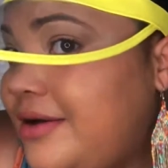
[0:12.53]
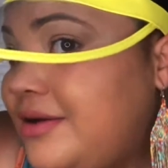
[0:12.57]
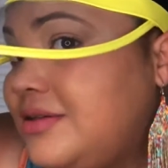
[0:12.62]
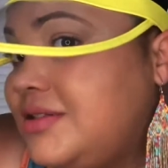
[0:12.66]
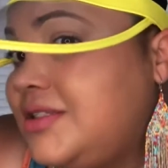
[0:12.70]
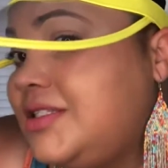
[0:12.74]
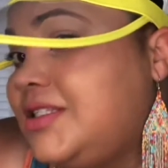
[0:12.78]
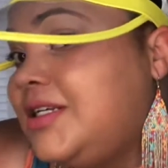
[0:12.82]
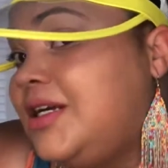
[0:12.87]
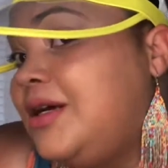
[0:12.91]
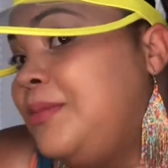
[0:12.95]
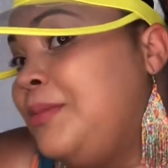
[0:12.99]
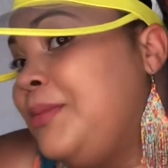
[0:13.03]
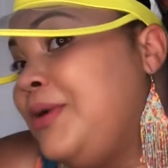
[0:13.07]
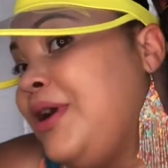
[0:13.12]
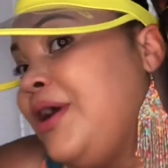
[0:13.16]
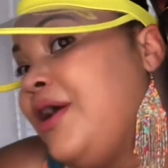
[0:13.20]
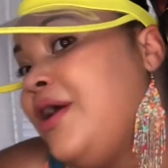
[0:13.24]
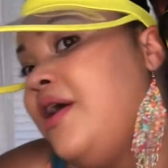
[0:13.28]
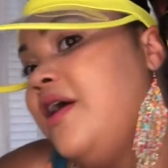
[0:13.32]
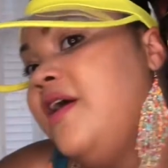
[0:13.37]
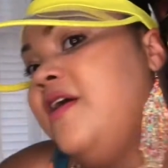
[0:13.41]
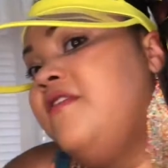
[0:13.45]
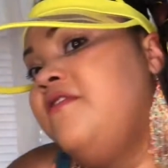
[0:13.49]
summer
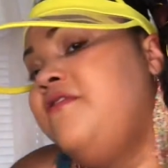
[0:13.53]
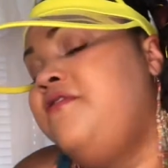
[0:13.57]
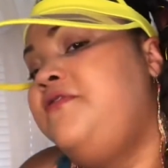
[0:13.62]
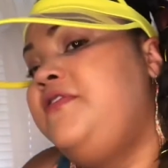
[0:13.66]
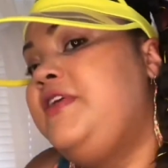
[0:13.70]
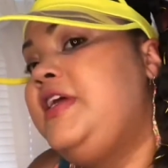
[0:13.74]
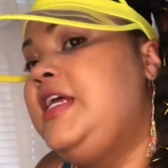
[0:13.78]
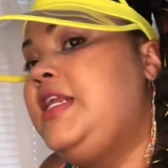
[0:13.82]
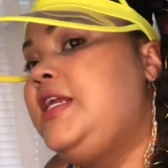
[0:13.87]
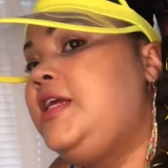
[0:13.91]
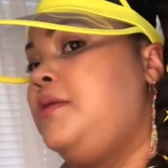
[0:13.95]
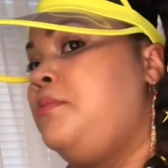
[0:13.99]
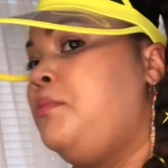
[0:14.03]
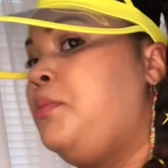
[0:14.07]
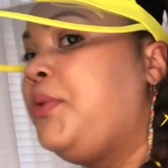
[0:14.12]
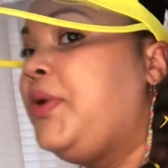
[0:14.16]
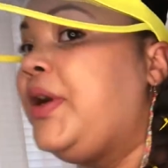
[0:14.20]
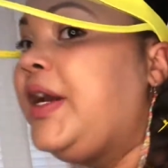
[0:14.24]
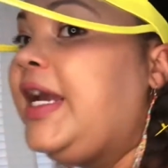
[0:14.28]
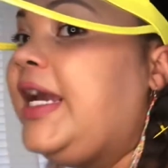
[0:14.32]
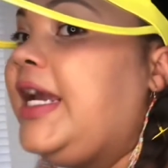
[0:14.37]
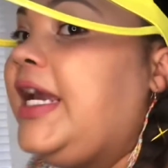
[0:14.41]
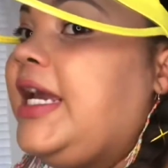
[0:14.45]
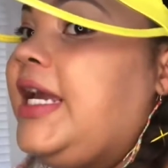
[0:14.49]
feed-in
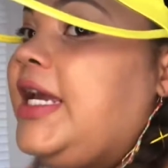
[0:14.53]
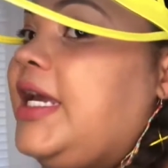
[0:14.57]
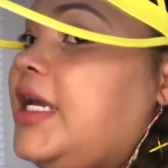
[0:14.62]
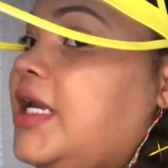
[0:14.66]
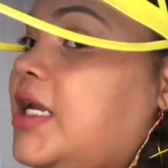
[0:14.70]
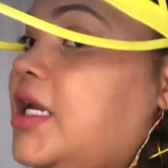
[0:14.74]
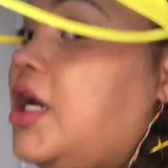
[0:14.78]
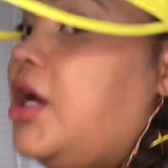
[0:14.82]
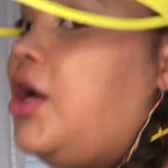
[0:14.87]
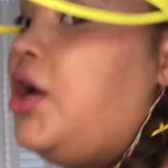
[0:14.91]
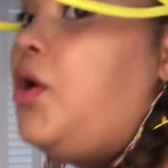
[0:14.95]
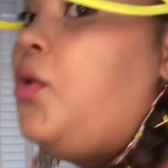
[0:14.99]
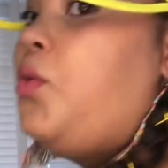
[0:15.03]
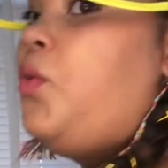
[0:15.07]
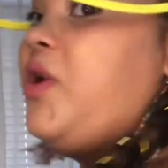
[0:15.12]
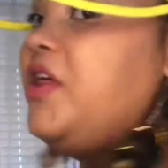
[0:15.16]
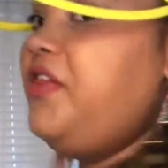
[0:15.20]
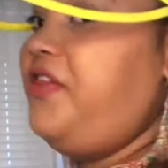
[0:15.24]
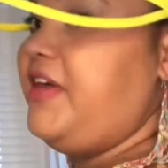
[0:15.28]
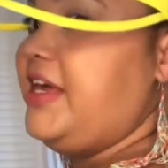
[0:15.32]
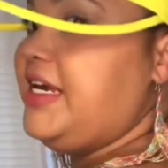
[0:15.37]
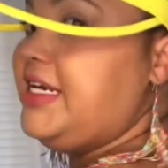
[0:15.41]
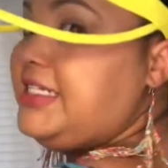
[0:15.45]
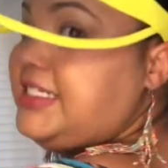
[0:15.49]
braid with
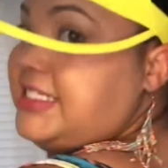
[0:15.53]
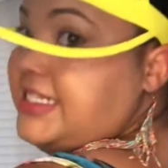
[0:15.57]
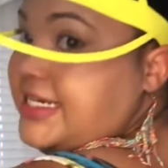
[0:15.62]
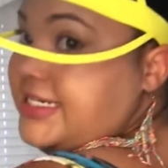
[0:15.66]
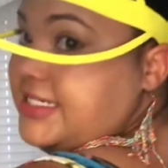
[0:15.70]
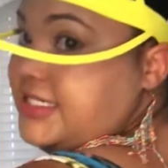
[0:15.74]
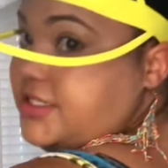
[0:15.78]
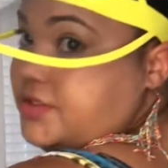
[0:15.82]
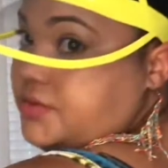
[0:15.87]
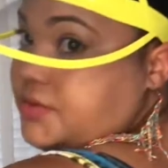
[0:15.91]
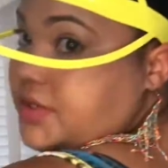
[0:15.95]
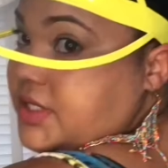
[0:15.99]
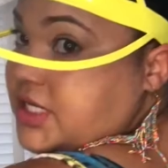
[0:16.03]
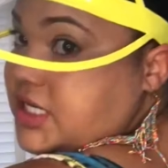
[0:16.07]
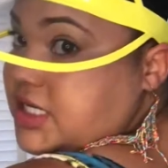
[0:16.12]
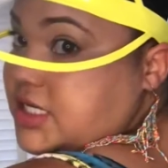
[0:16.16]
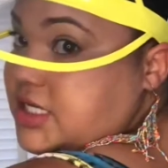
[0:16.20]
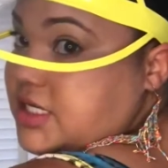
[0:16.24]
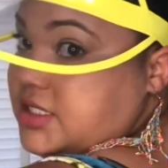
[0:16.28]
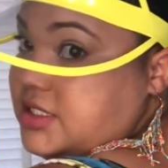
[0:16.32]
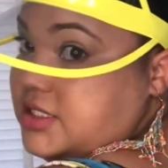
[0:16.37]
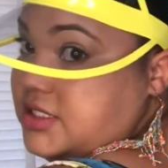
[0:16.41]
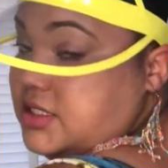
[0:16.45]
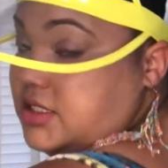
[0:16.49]

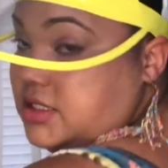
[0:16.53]
accessories.